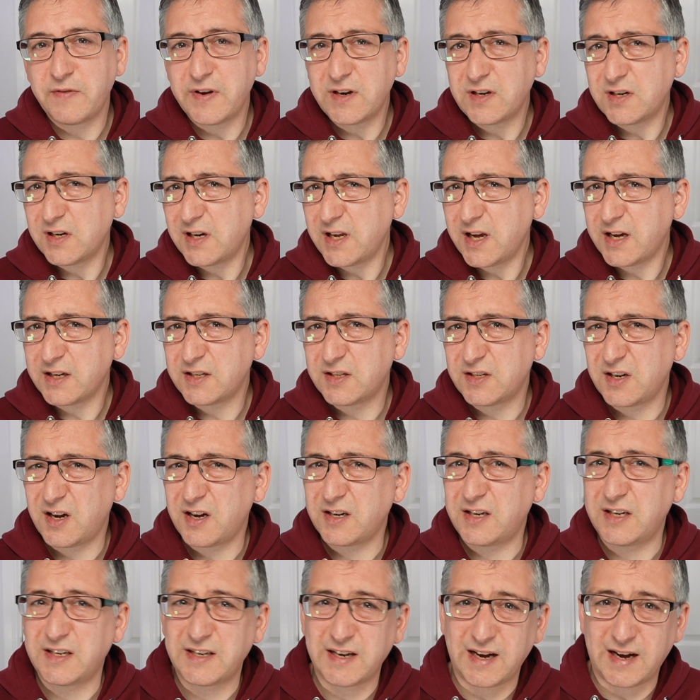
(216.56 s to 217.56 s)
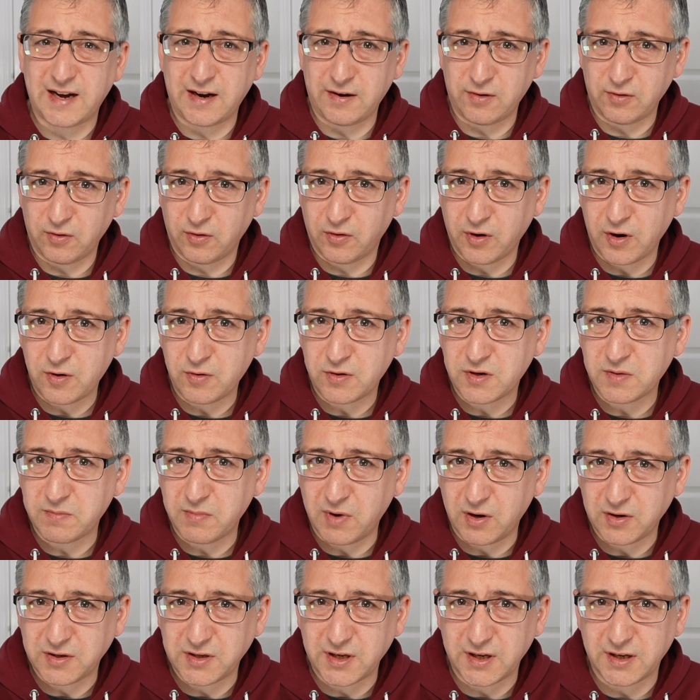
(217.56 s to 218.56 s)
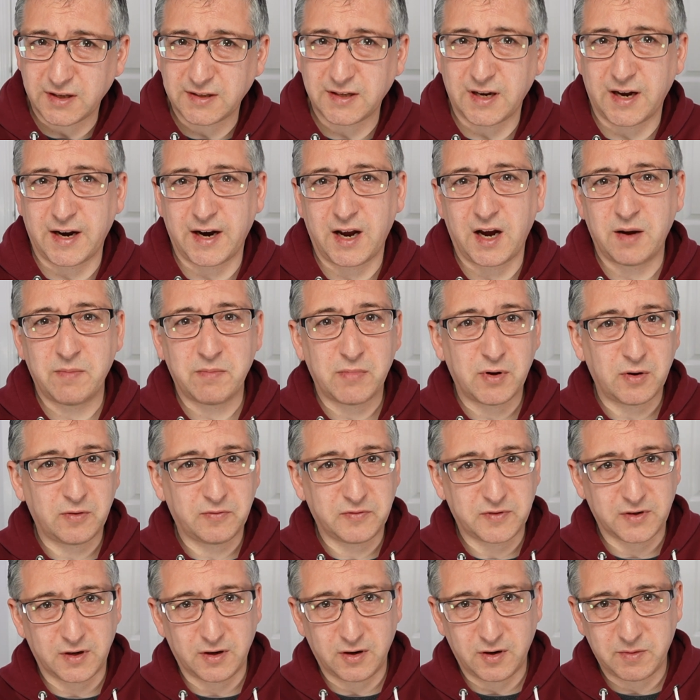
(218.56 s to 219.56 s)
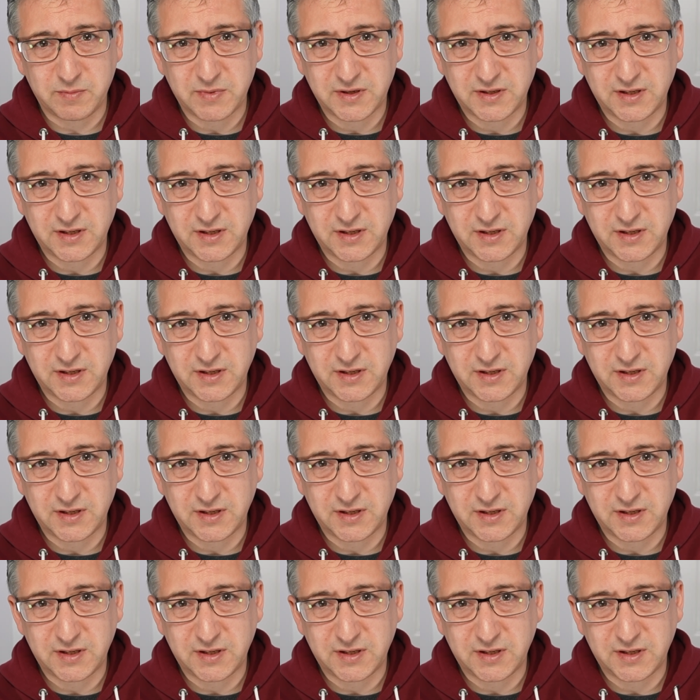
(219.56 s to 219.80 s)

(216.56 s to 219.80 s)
eventually I started to outgrow Domoticz and I moved to Home